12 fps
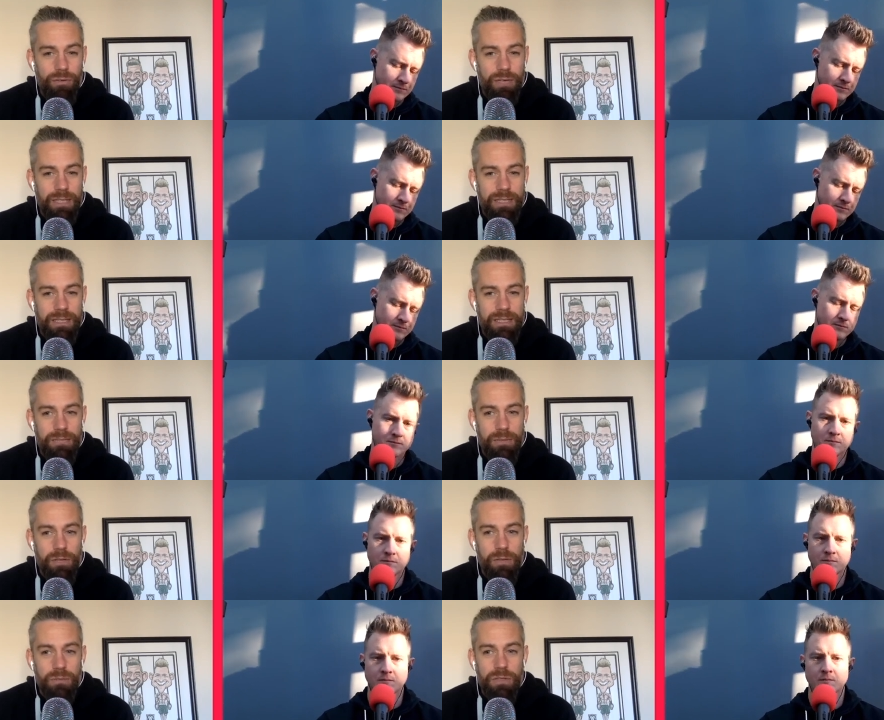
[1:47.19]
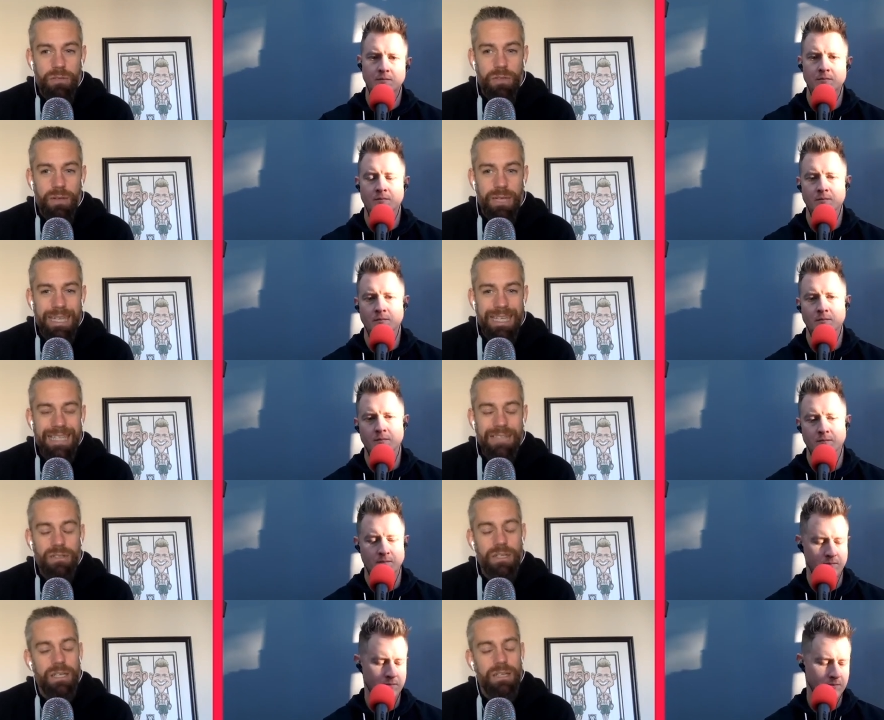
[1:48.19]
Speaker 1: starting to book up. So if you're keen,
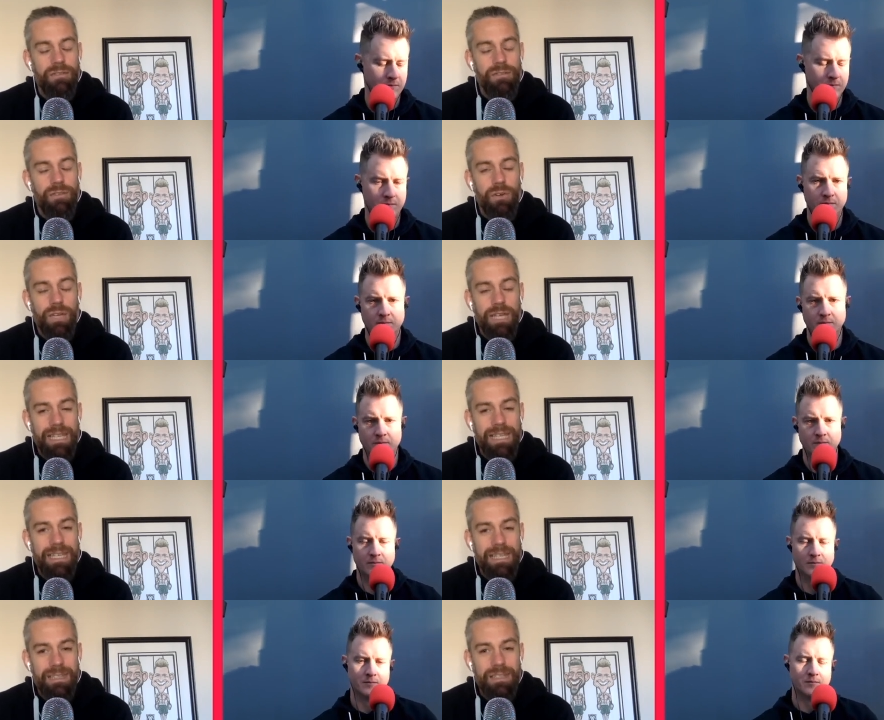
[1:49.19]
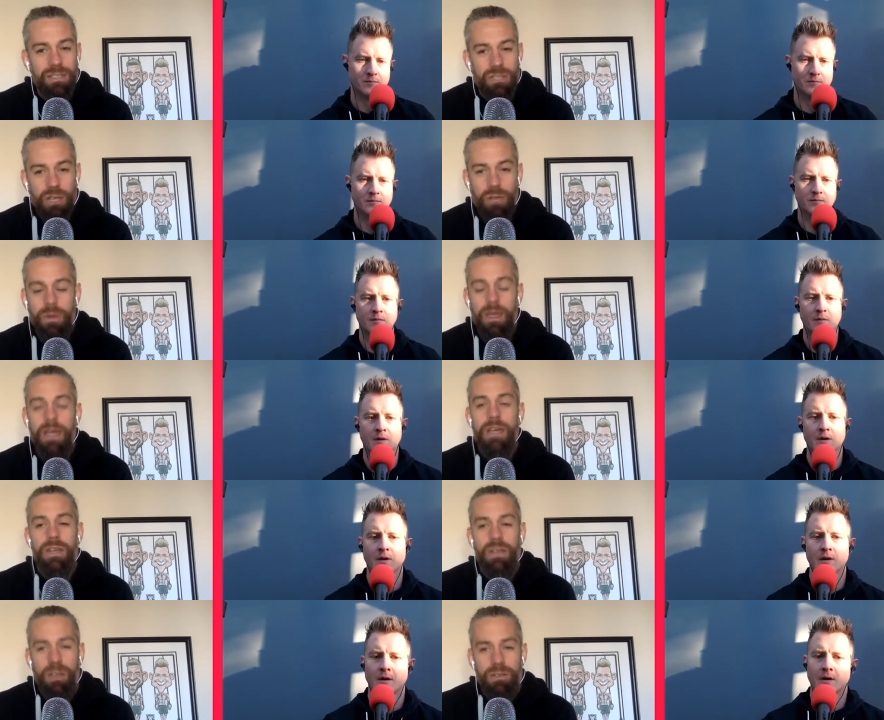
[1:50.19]
look for the link in the show
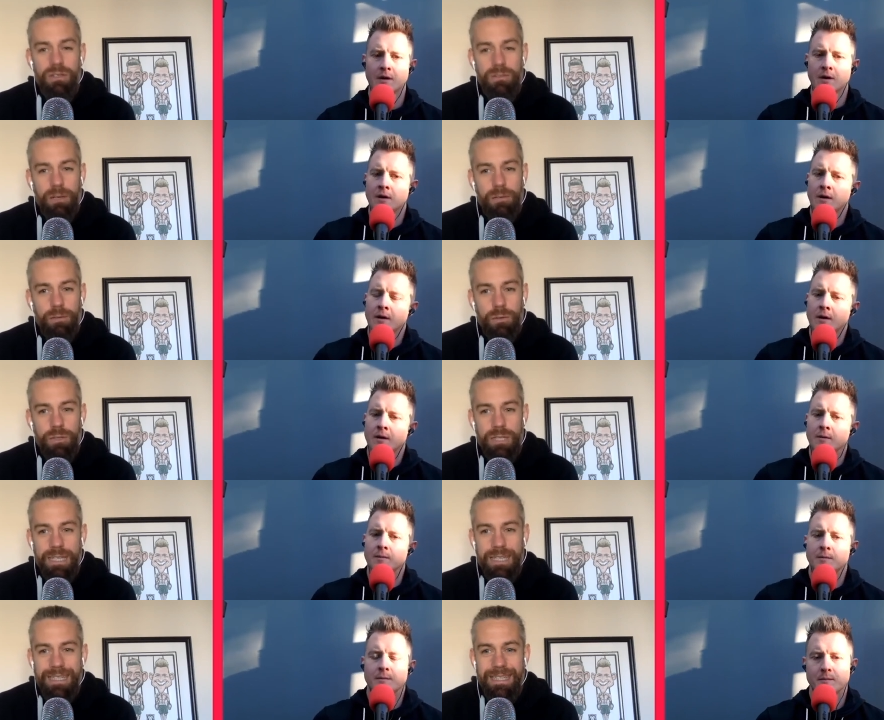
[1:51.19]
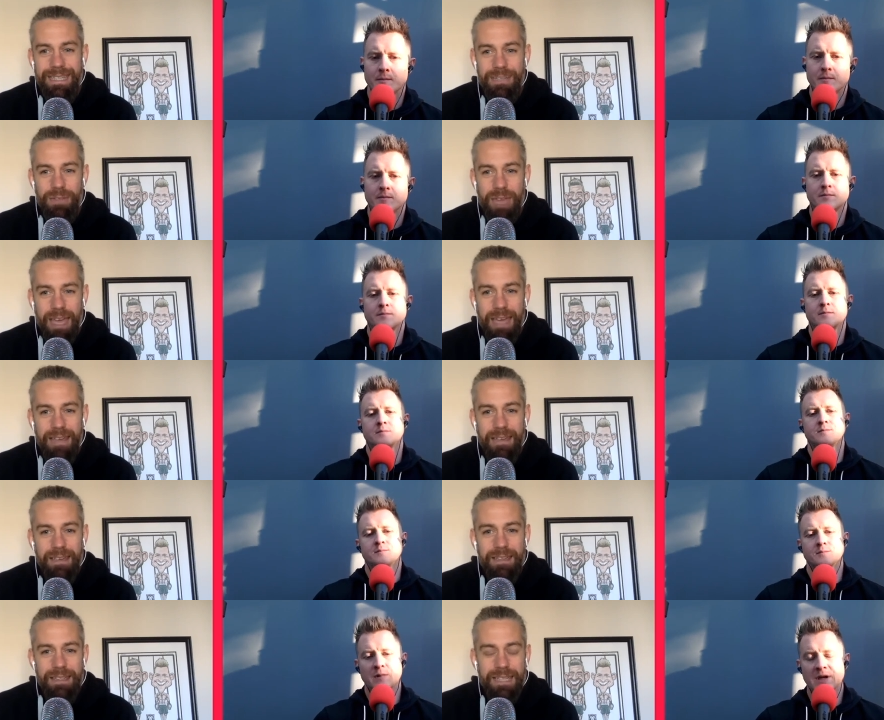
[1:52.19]
notes, and we look forward to seeing you there
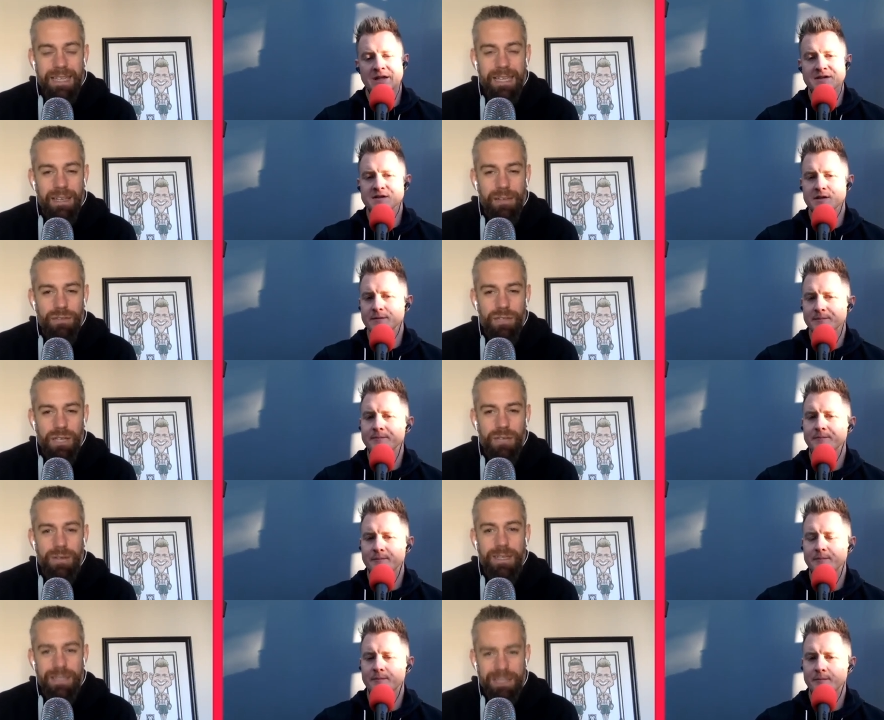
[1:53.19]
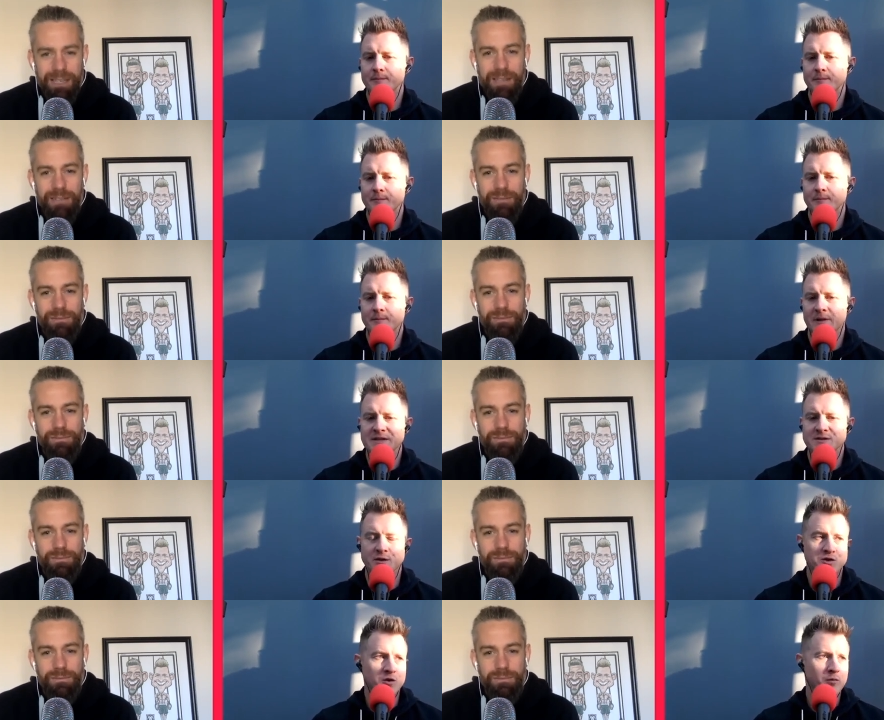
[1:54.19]
to
Speaker 2: kicking let's, off January in style. Let's
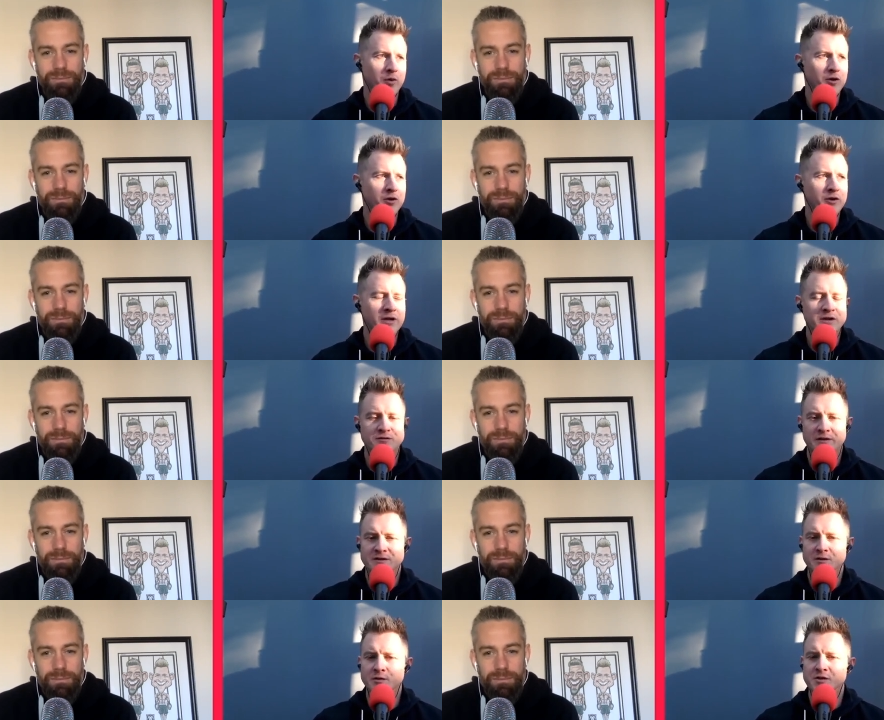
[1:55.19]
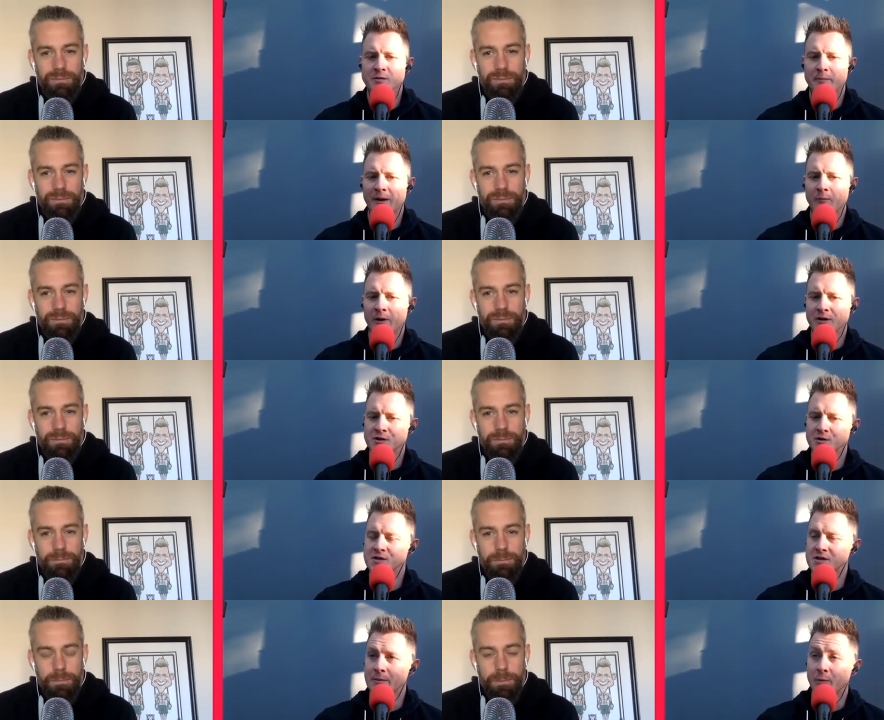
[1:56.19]
not jump on the New Year's resolution bandwagon
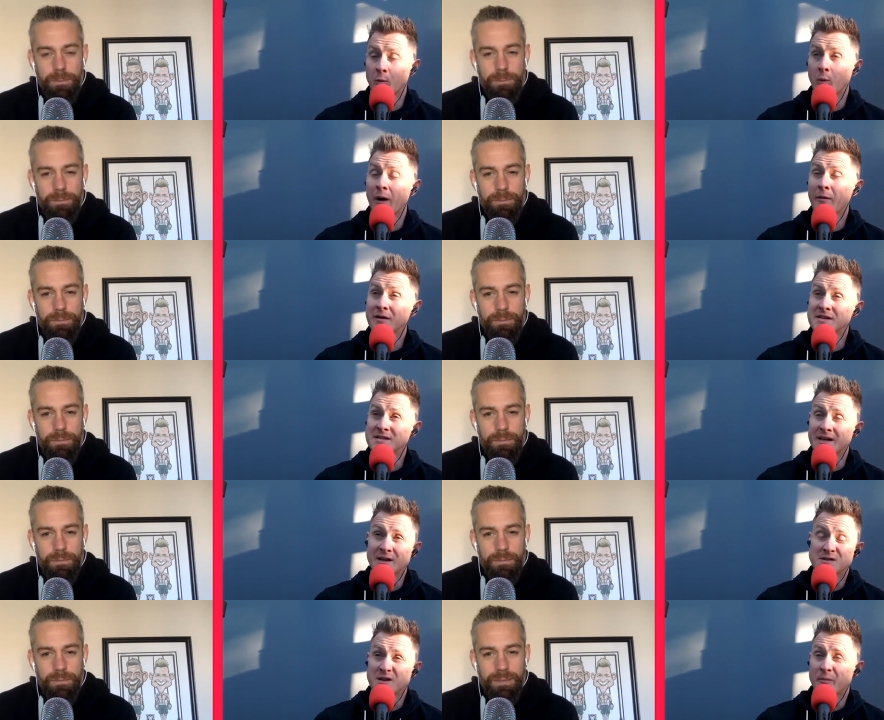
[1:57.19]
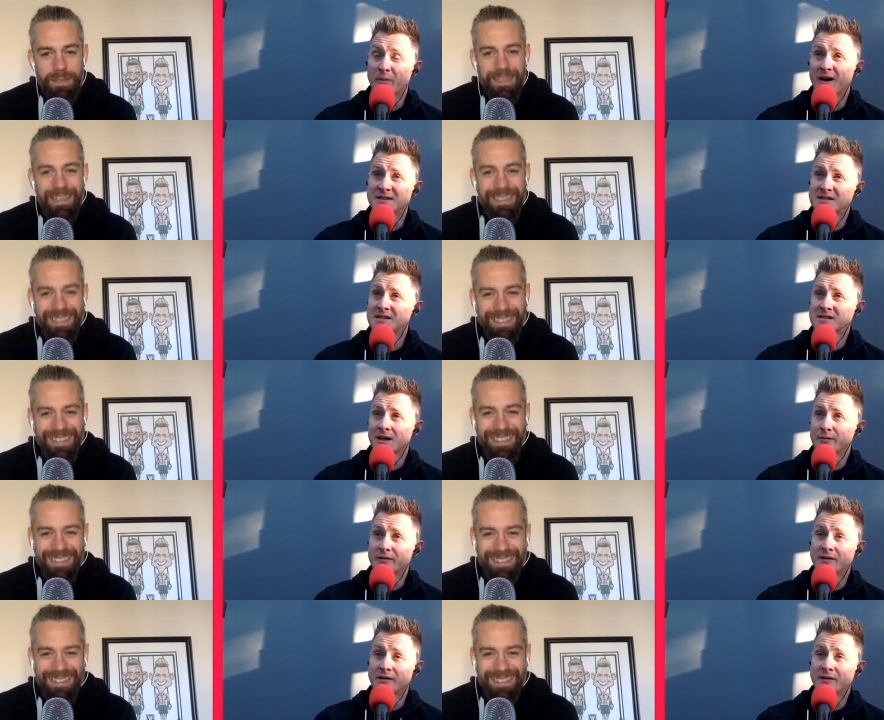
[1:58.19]
just yet, but what I'm going to say, because it applies any time of the